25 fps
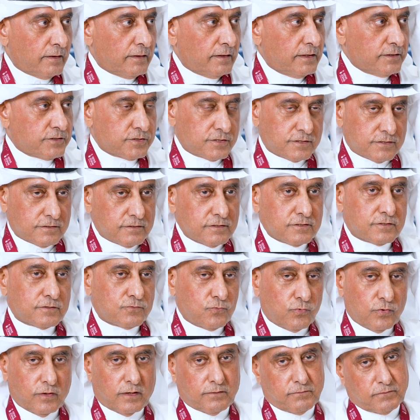It's
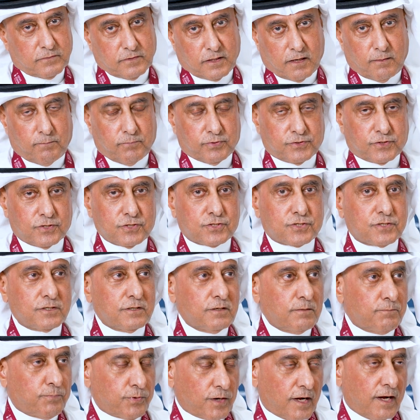
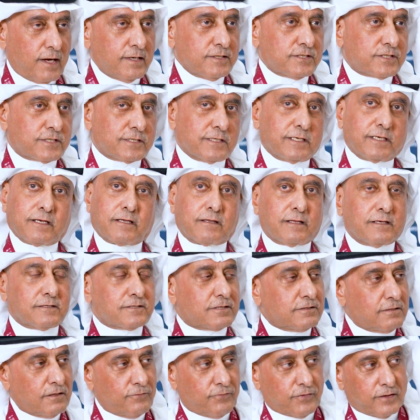competition, pricing,
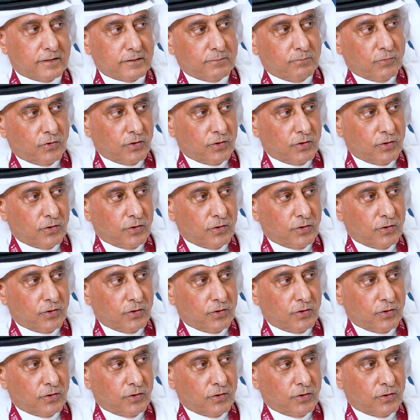that's a different